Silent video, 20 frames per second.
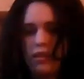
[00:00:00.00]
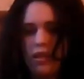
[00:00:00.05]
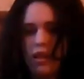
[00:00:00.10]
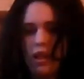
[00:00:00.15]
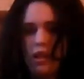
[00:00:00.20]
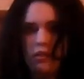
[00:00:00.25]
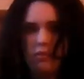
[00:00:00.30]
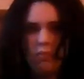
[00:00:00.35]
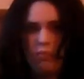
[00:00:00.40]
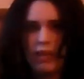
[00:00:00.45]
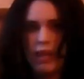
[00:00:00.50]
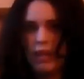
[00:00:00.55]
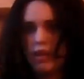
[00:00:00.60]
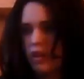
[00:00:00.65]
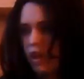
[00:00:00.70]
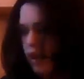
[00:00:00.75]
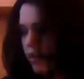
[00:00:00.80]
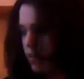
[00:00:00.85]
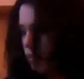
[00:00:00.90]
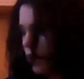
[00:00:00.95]
so they
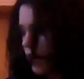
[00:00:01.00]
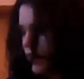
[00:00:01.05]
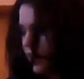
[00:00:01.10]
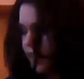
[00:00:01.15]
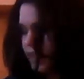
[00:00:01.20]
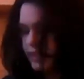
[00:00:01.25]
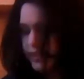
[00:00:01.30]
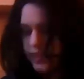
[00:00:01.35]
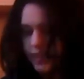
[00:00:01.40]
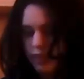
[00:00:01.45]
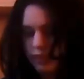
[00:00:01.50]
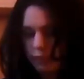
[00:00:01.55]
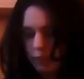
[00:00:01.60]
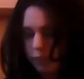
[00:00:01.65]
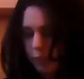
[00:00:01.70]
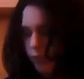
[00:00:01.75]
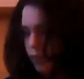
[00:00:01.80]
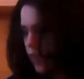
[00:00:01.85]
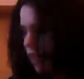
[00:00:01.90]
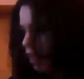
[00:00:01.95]
cut out quite nicely.